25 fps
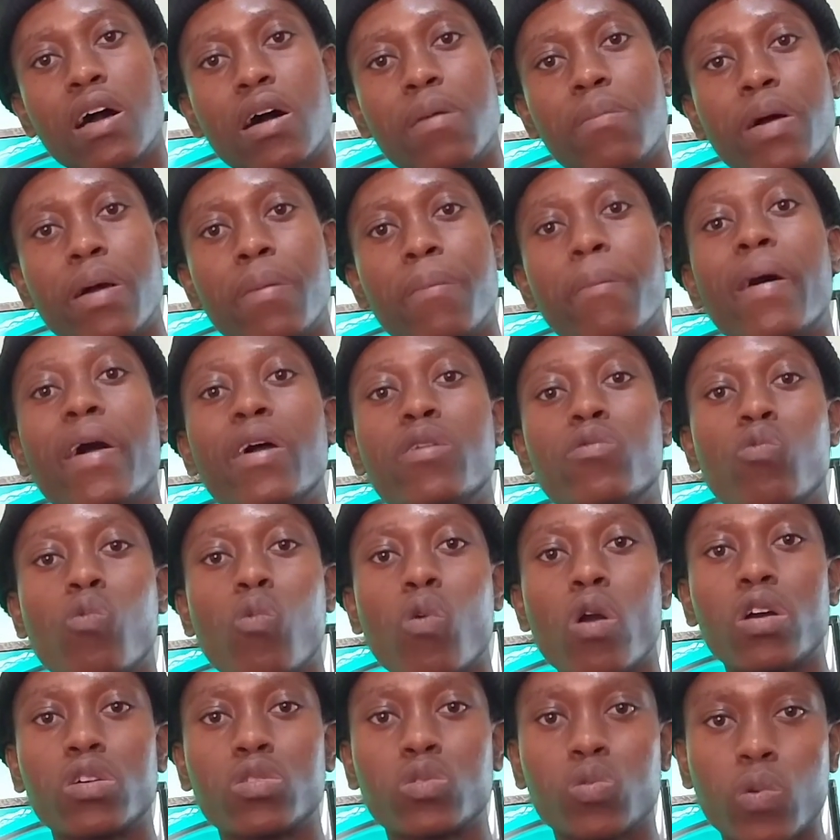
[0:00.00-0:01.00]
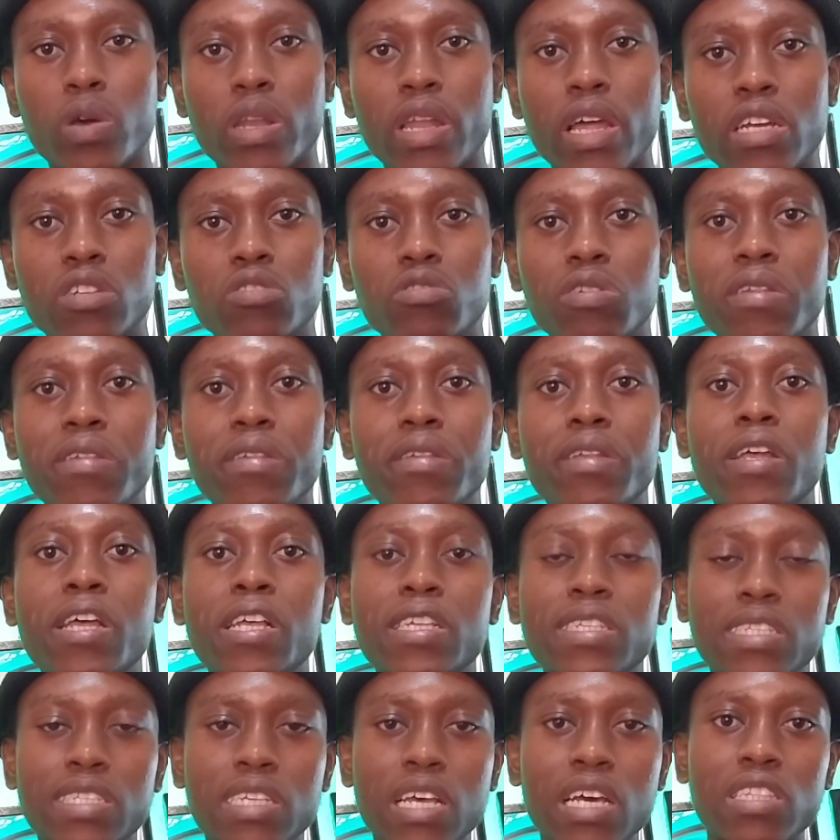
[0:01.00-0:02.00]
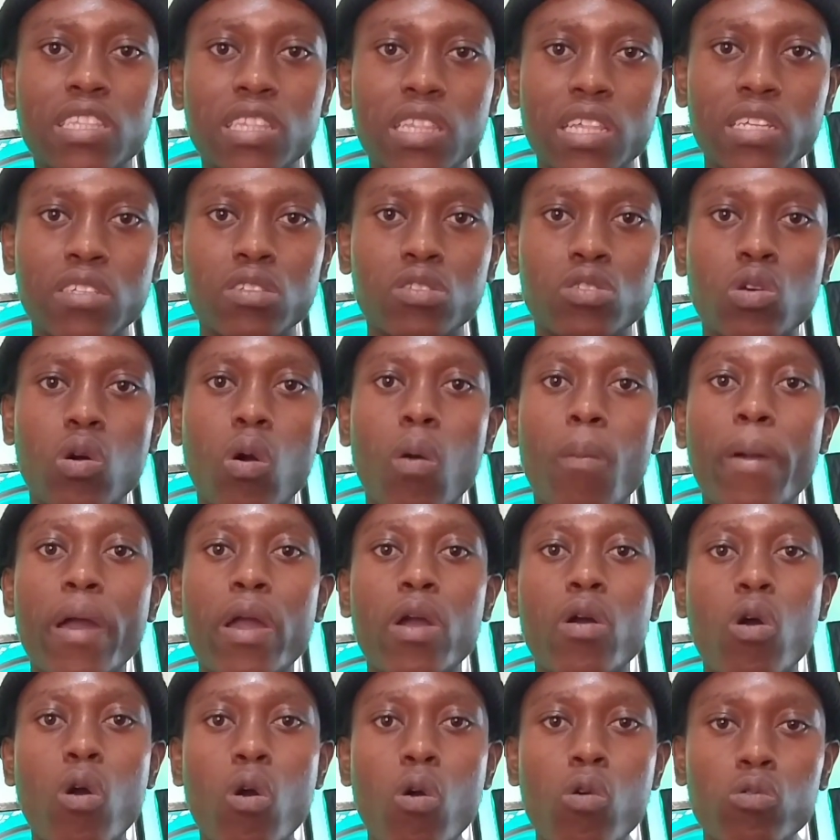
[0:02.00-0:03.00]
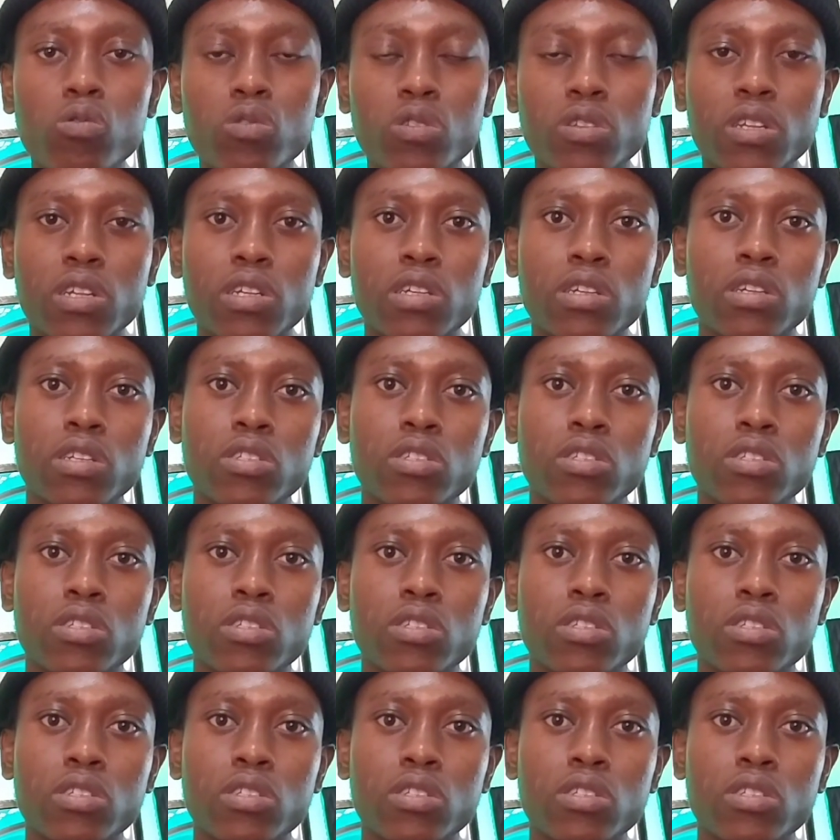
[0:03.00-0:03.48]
my mind works when I actually set things on my own